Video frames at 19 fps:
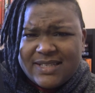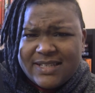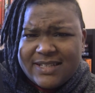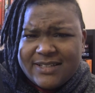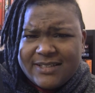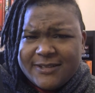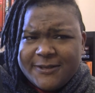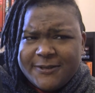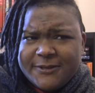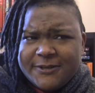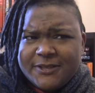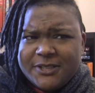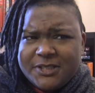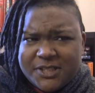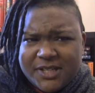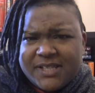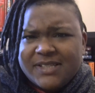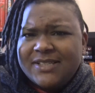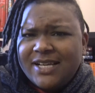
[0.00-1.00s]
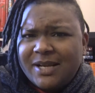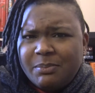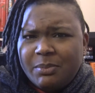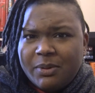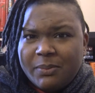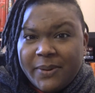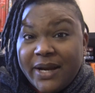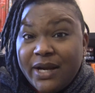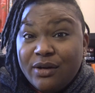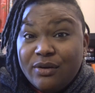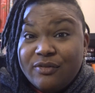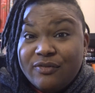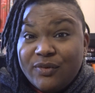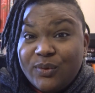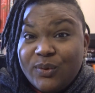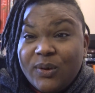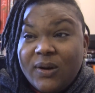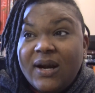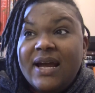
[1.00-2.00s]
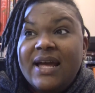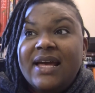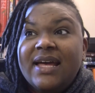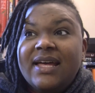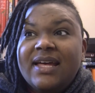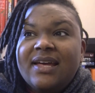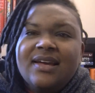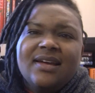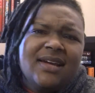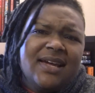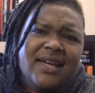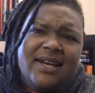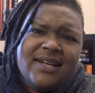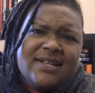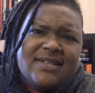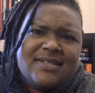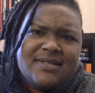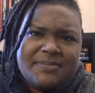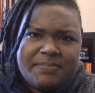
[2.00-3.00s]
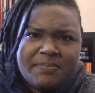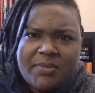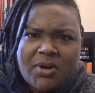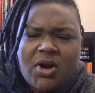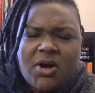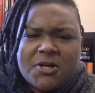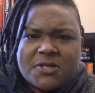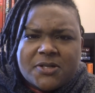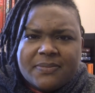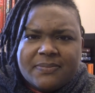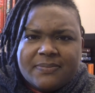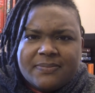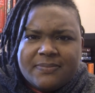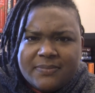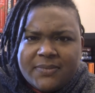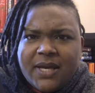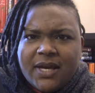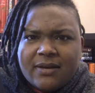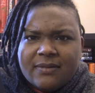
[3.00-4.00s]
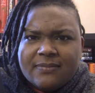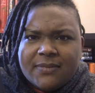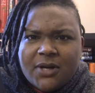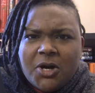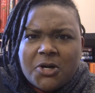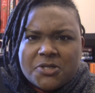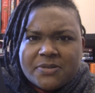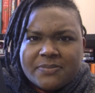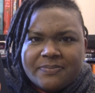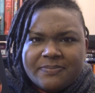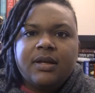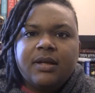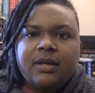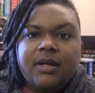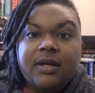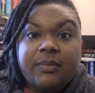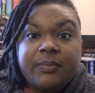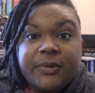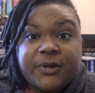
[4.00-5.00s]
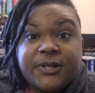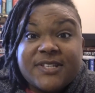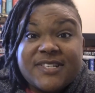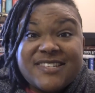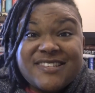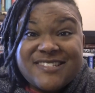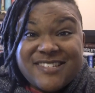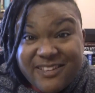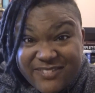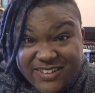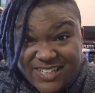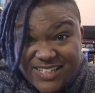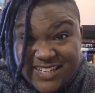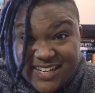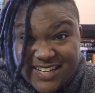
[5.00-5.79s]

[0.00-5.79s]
that you're just not prepared for, and it's awesome. Yeah, awesome. Number 7